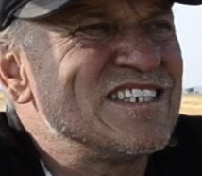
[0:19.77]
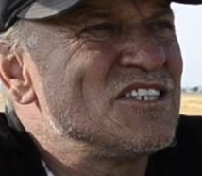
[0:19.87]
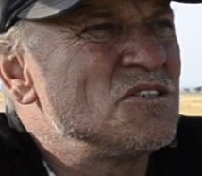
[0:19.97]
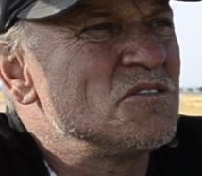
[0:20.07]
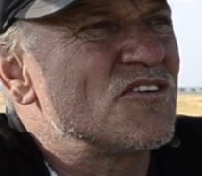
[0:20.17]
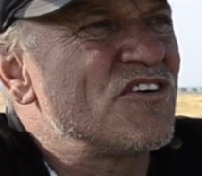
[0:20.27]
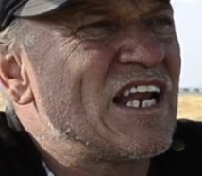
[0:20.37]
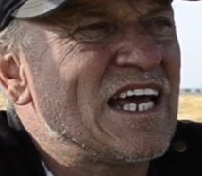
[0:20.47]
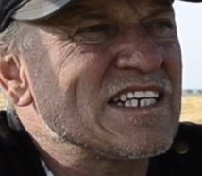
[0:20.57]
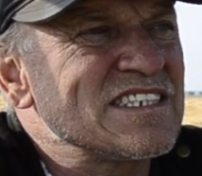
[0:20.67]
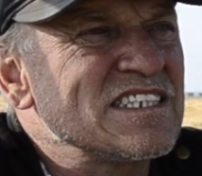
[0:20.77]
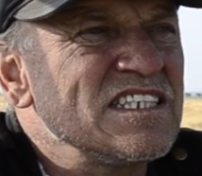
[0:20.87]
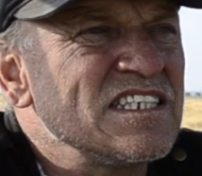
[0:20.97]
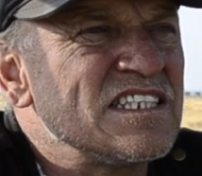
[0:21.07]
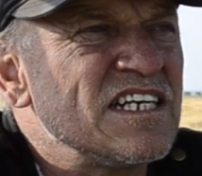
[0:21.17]
who are
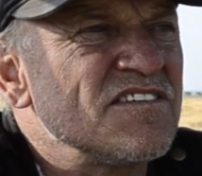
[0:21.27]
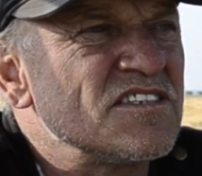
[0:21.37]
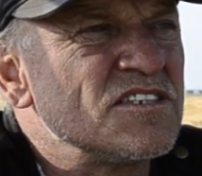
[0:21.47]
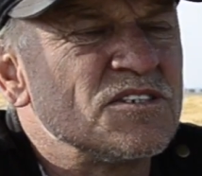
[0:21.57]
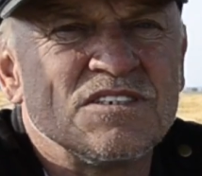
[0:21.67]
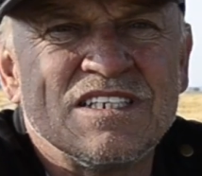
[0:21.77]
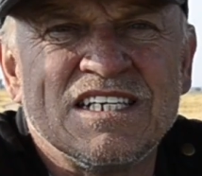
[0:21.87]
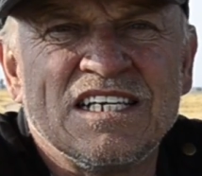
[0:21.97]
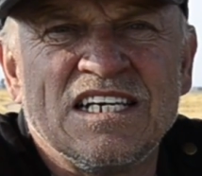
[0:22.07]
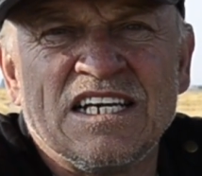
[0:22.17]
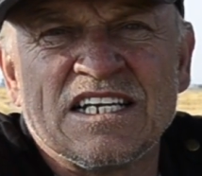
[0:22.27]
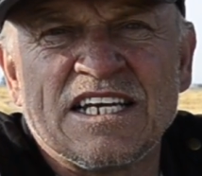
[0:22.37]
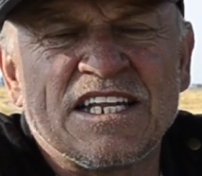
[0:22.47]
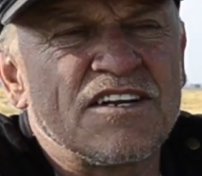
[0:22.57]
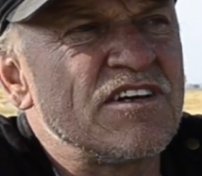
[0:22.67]
relaxing in the afternoon,
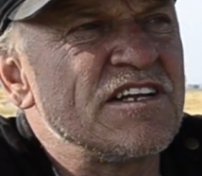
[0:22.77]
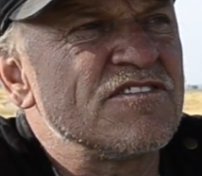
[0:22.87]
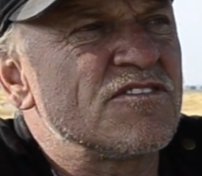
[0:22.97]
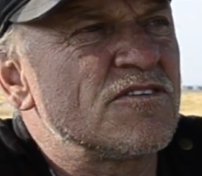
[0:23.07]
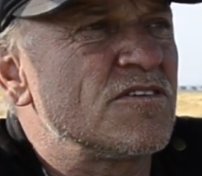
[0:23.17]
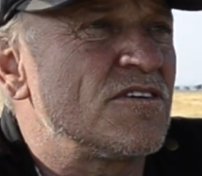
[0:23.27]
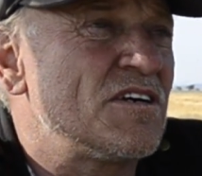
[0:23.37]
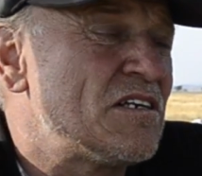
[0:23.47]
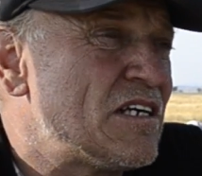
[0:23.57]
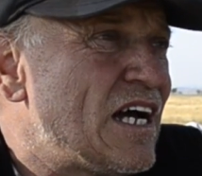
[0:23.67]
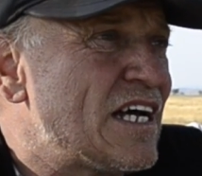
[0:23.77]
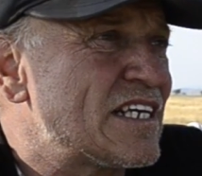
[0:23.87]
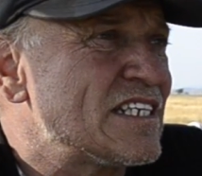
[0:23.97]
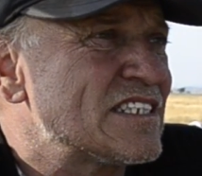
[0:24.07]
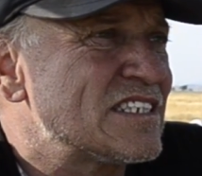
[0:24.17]
getting ready for, I
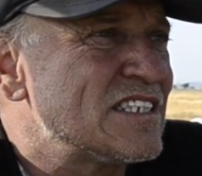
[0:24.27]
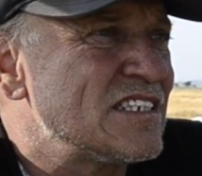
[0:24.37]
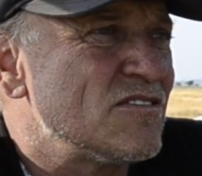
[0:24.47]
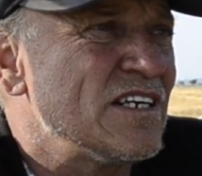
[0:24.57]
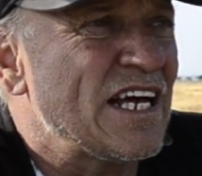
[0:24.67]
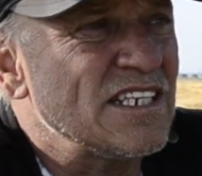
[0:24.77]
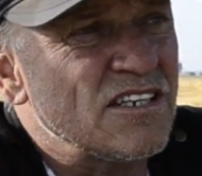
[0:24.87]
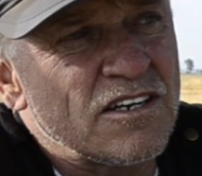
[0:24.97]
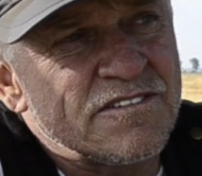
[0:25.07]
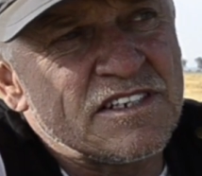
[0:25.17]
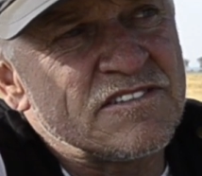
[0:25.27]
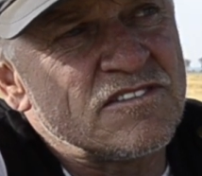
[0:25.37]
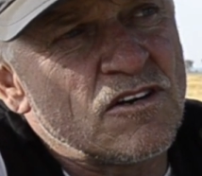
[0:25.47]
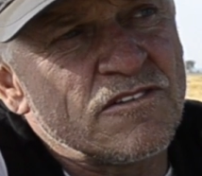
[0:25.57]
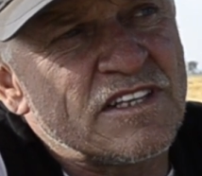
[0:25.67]
guess, well, I don't even
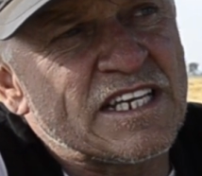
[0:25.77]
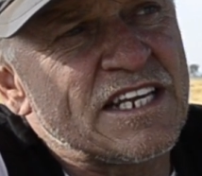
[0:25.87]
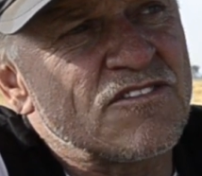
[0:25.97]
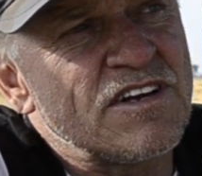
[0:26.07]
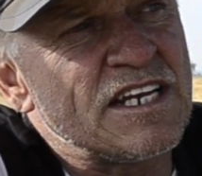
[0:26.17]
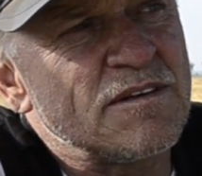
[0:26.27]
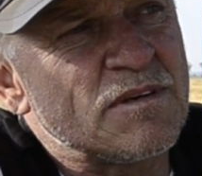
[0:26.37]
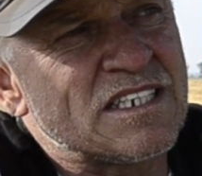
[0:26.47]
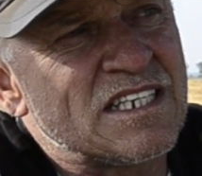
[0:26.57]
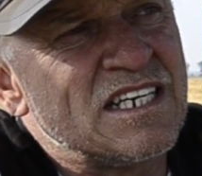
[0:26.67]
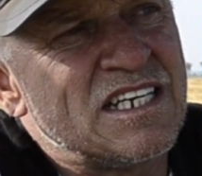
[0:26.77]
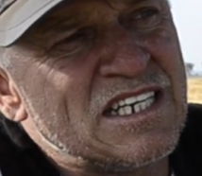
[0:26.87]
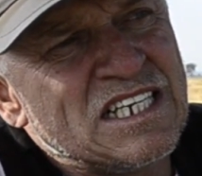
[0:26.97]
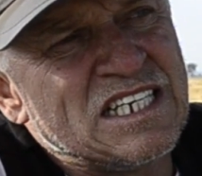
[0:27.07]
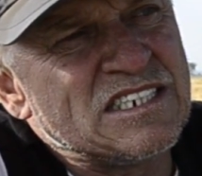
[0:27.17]
know if they're getting ready, but
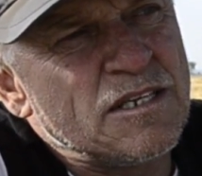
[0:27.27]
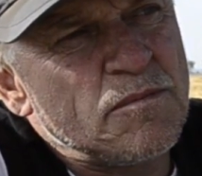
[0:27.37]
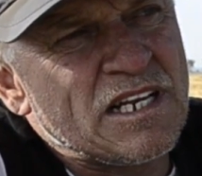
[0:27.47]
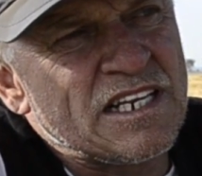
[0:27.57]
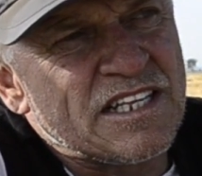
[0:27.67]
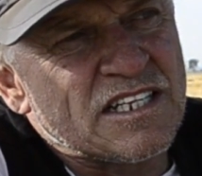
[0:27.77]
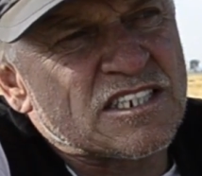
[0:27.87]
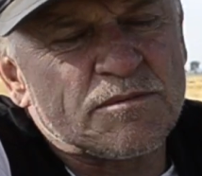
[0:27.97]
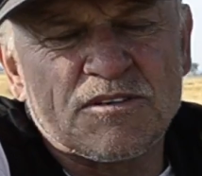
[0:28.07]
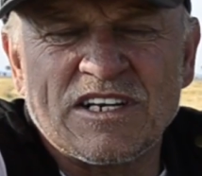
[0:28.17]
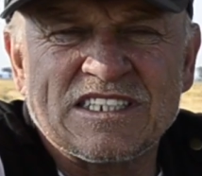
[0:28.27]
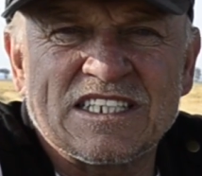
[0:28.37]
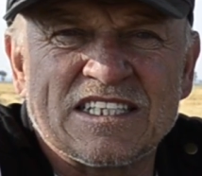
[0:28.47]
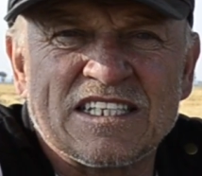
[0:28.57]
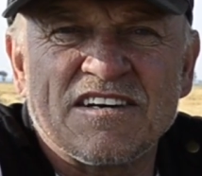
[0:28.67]
typically they'll just be
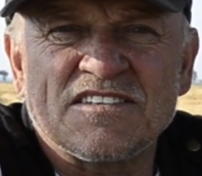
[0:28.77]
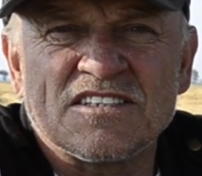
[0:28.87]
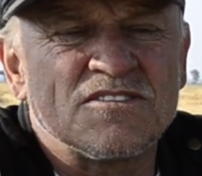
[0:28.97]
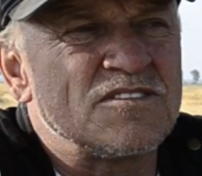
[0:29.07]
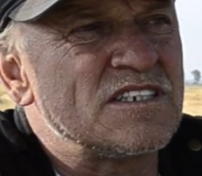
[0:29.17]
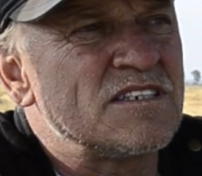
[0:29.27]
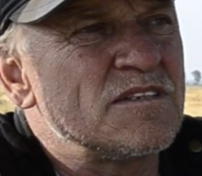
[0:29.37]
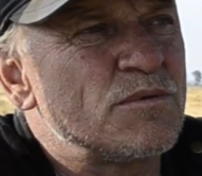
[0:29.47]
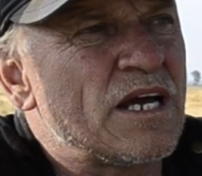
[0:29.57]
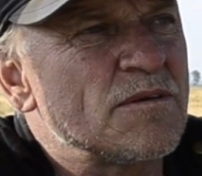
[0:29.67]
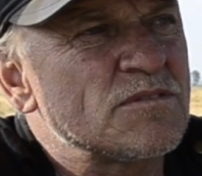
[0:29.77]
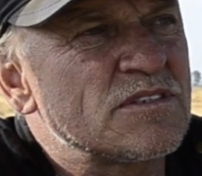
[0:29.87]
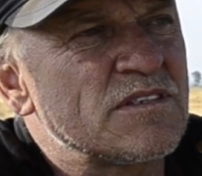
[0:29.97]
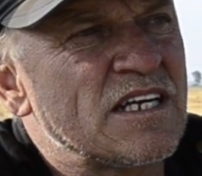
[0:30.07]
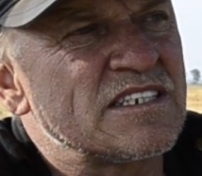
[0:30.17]
resting in the afternoon and perhaps
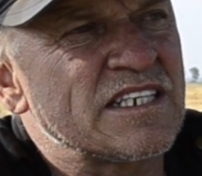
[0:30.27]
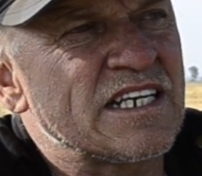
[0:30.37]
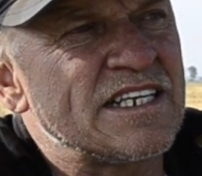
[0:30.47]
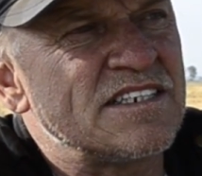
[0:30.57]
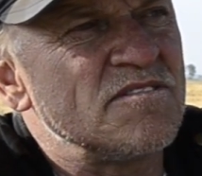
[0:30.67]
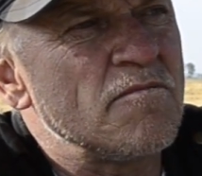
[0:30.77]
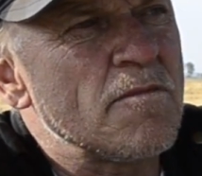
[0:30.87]
hunting later.